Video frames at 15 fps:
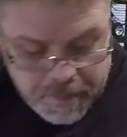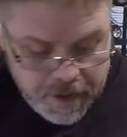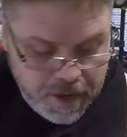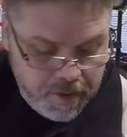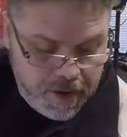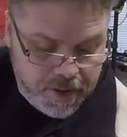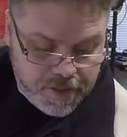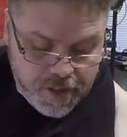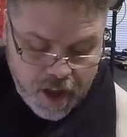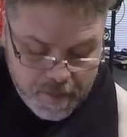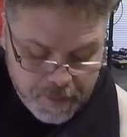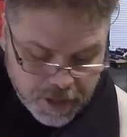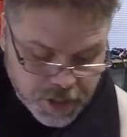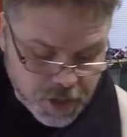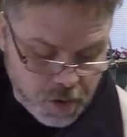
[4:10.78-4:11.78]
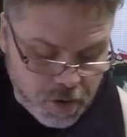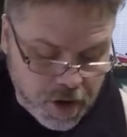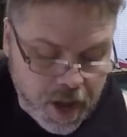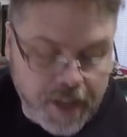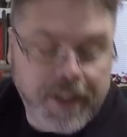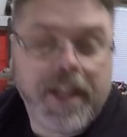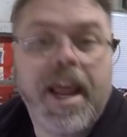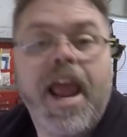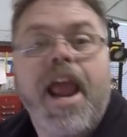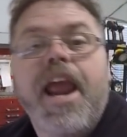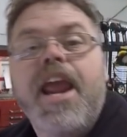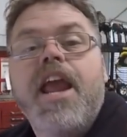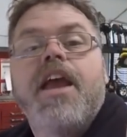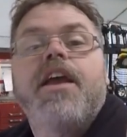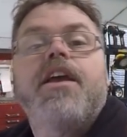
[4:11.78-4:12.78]
Well, anyways, not much going on
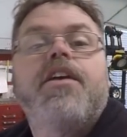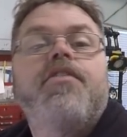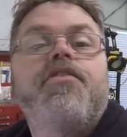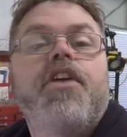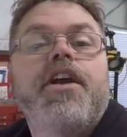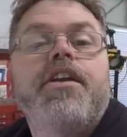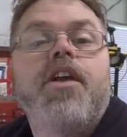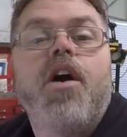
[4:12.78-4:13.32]
today. Frig